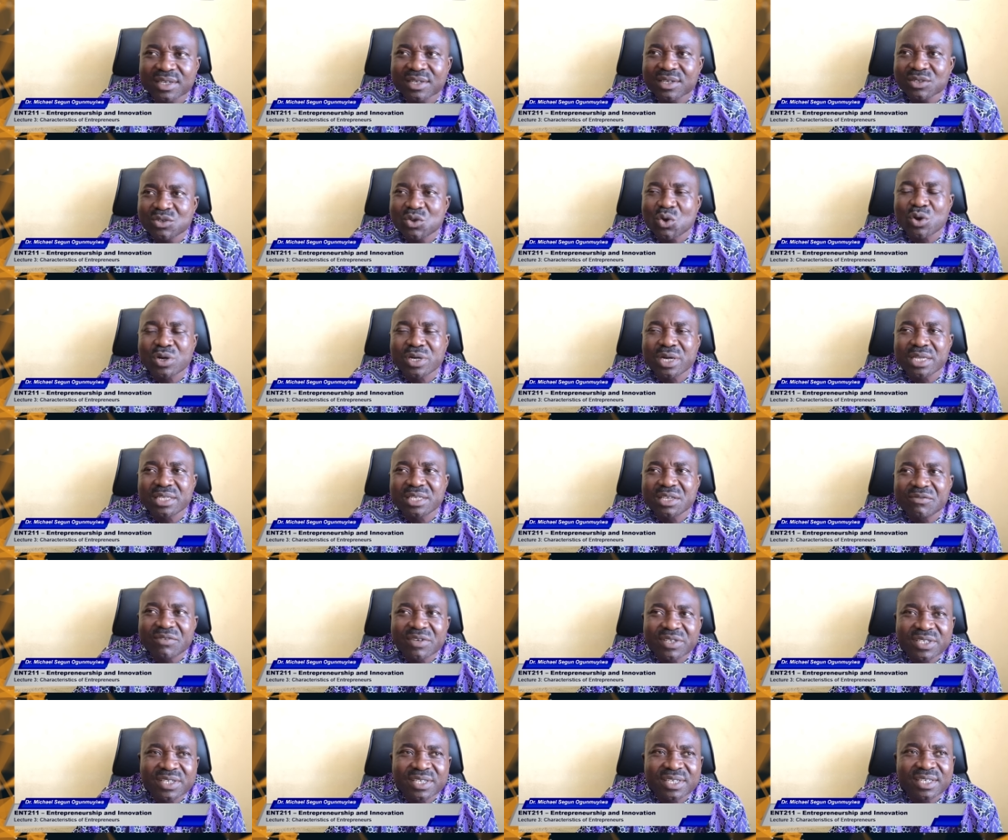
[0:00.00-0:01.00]
So
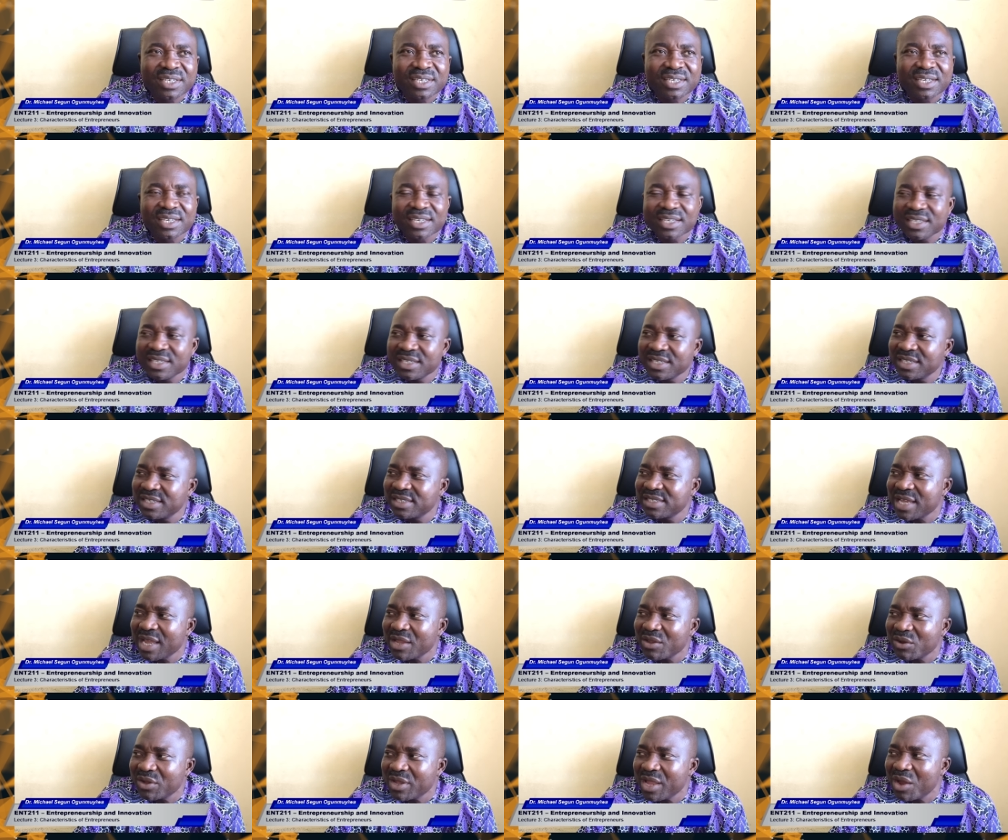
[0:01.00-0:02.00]
creativity is
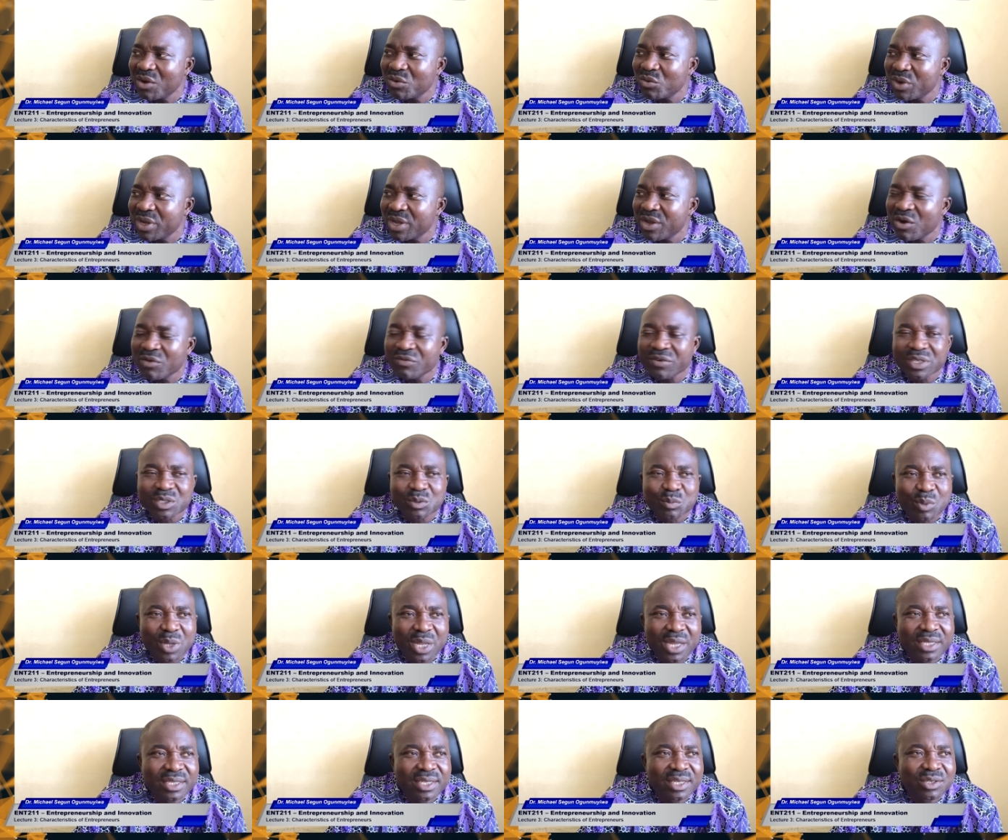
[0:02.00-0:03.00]
another way of
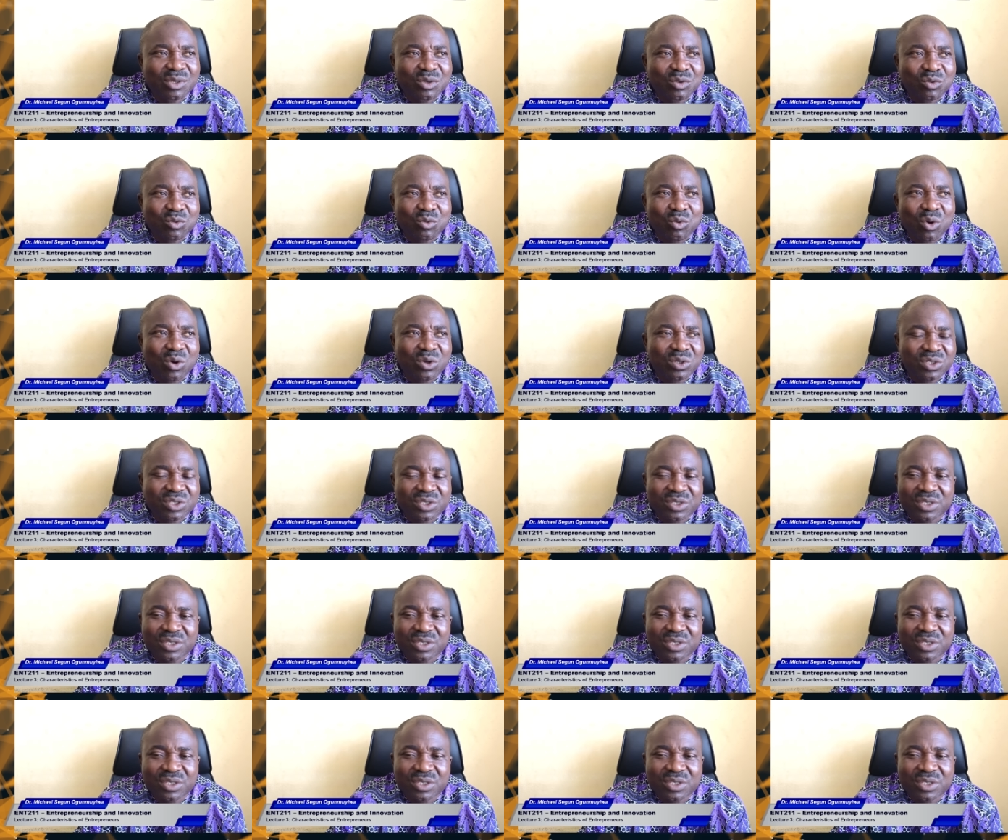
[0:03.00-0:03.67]
explaining what